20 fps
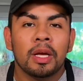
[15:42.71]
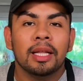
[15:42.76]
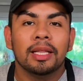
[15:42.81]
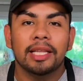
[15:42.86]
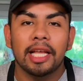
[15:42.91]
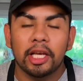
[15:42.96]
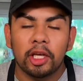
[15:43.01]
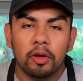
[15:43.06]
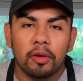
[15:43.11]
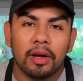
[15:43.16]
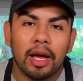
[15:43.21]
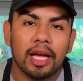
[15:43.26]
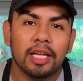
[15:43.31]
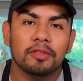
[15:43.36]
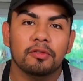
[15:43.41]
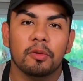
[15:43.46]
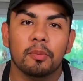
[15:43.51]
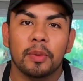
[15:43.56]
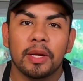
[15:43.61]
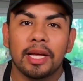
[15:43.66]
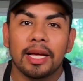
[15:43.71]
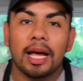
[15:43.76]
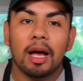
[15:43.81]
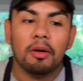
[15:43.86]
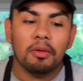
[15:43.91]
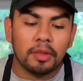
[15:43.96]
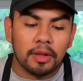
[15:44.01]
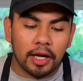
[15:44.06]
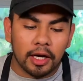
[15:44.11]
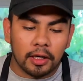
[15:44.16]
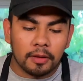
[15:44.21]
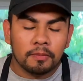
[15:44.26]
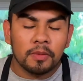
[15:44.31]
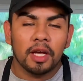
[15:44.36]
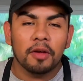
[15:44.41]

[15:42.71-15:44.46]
thank you guys for being out there.